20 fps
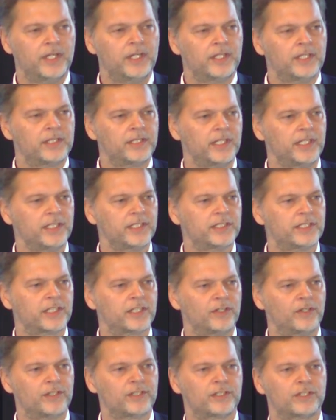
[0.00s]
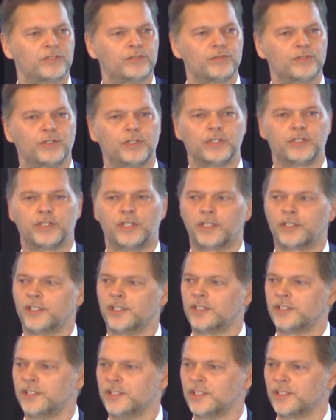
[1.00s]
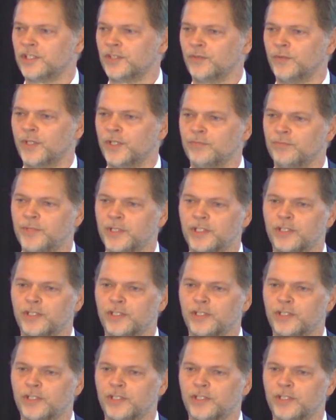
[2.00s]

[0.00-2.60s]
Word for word: Danish Technology Institute conducted a test where they missed it